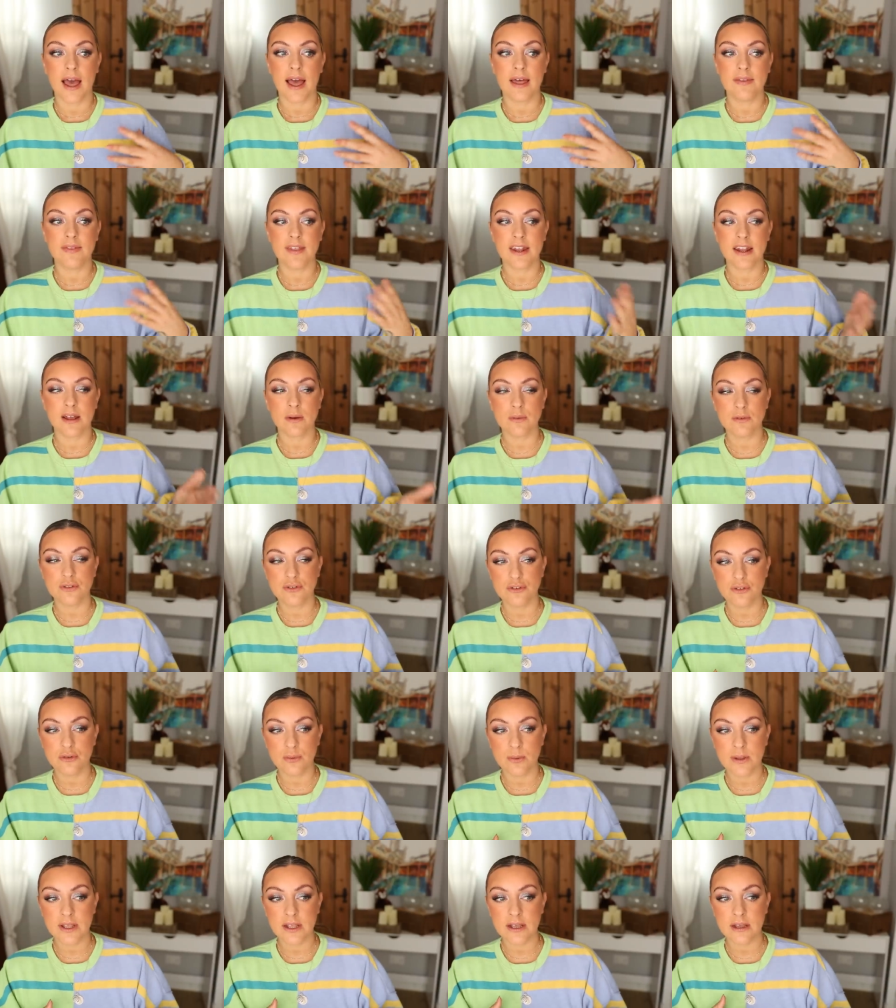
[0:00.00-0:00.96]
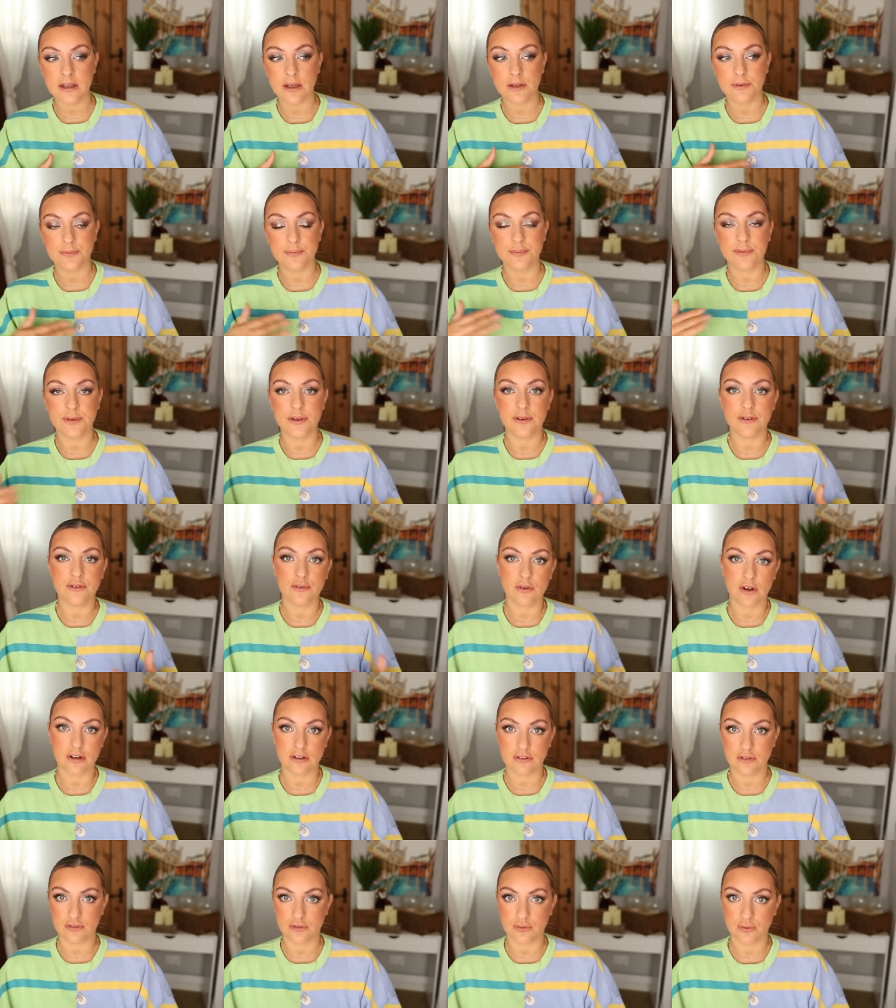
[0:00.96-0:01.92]
and then I was doing a few
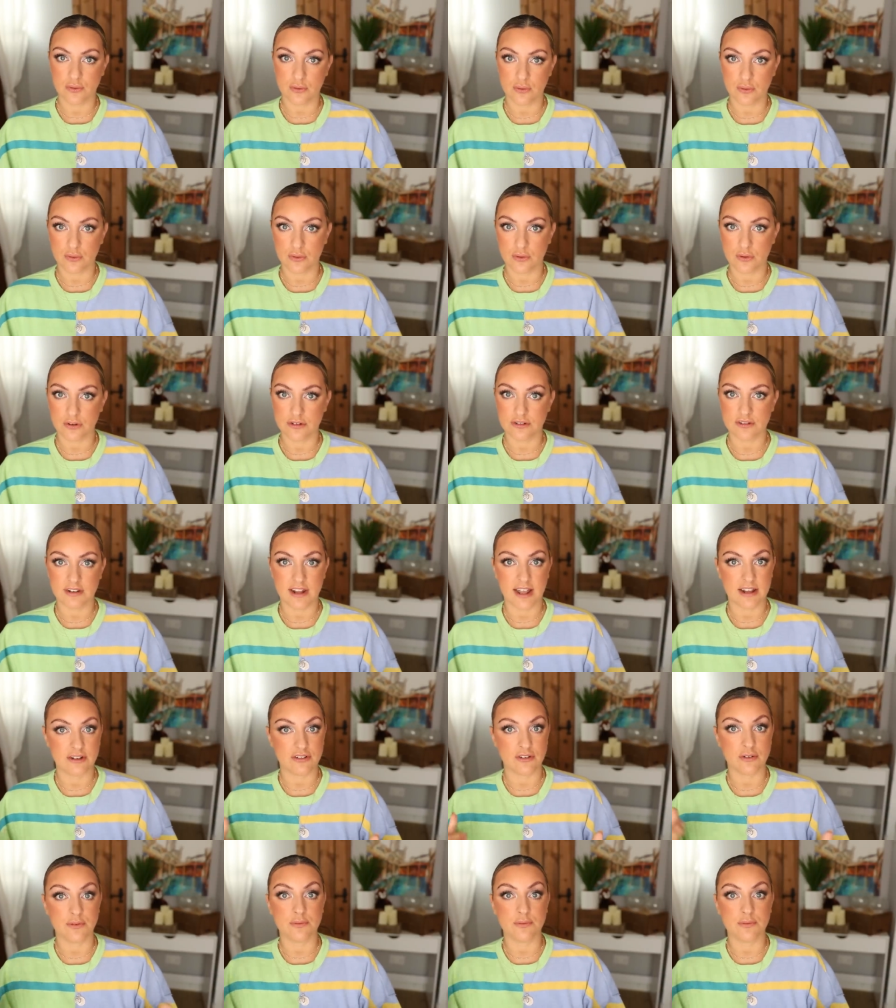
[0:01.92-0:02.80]
drugstore slash